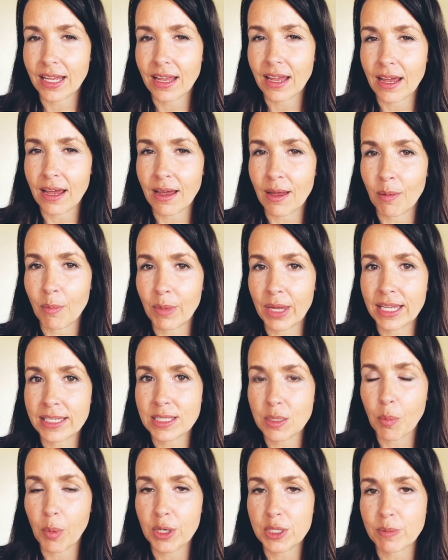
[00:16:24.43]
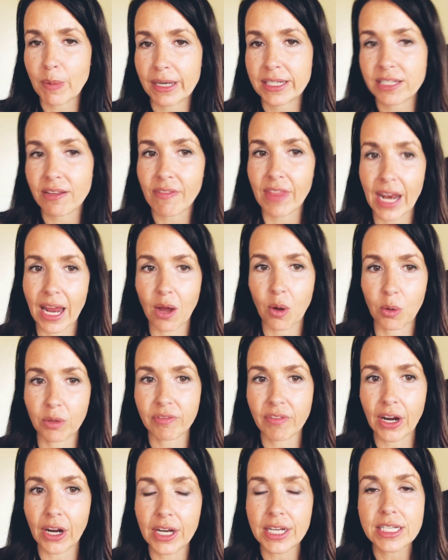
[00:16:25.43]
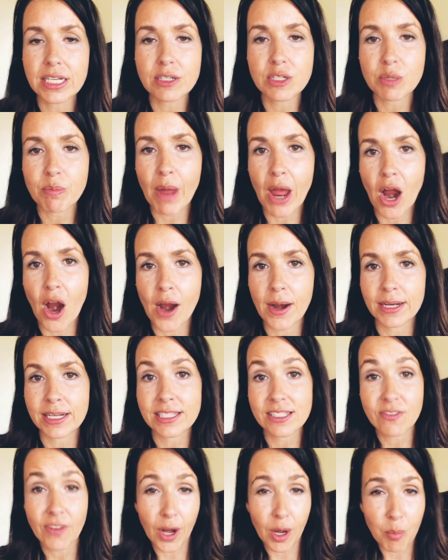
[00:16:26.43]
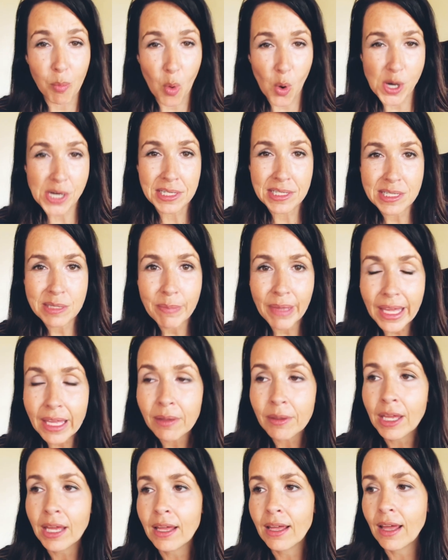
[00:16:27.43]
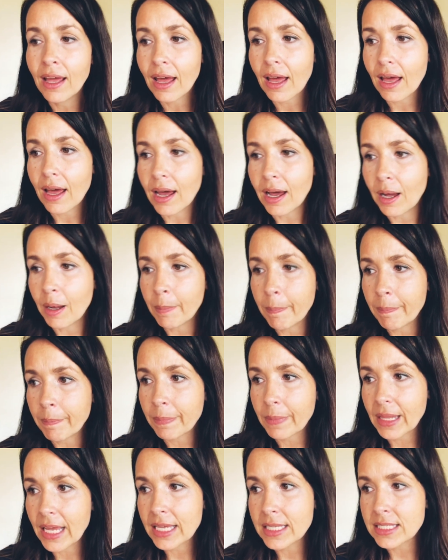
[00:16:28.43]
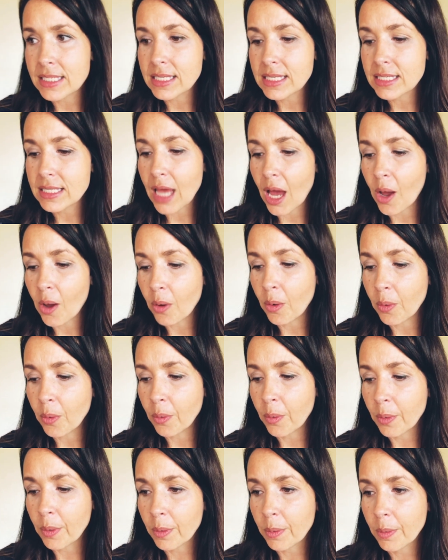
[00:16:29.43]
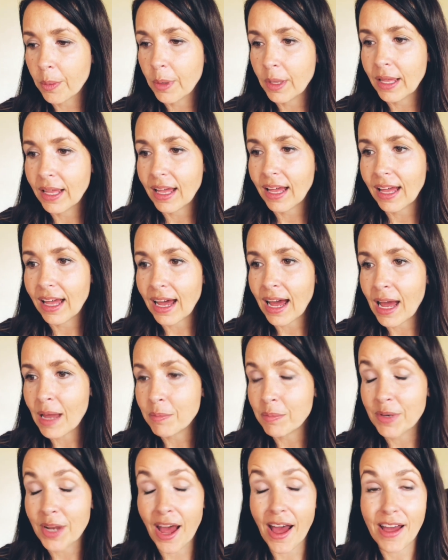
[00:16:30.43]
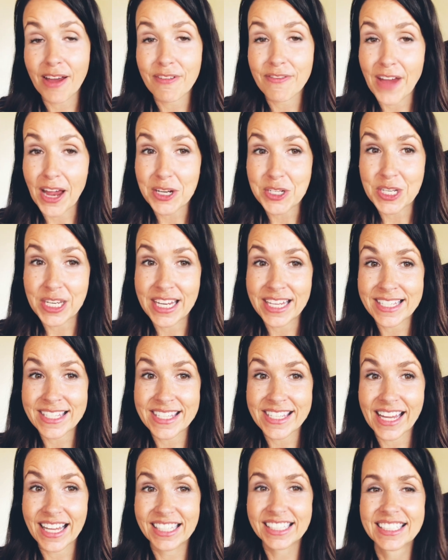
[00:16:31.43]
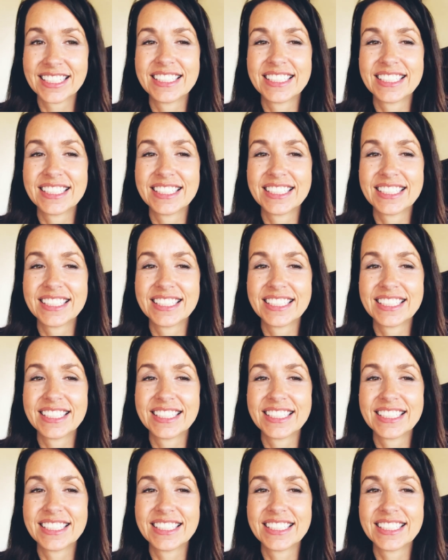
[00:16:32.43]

Um, it's a perspective that I hold very dear to my heart and it's very important to me. Um, and so I'm not a fashionista.